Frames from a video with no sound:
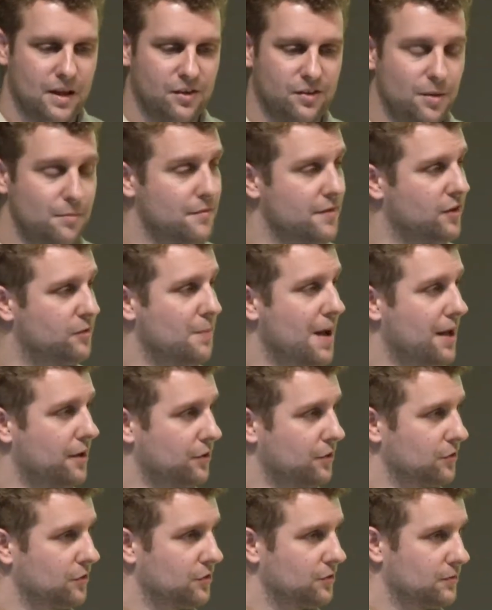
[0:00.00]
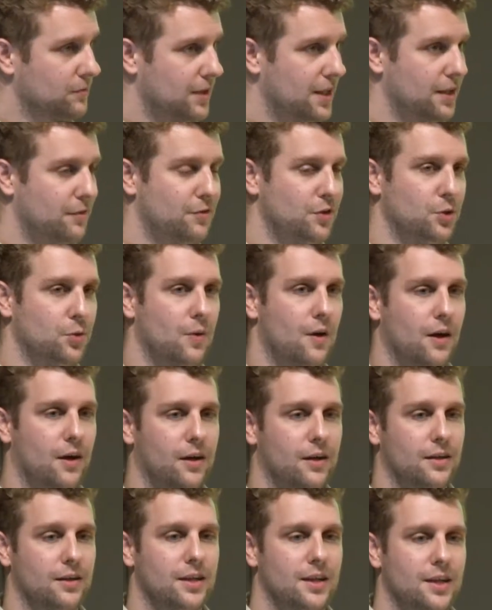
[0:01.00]
Some of this matters, right? If you
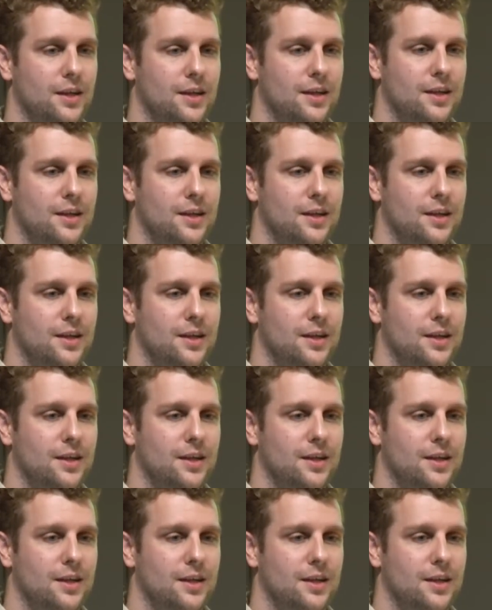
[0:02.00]
are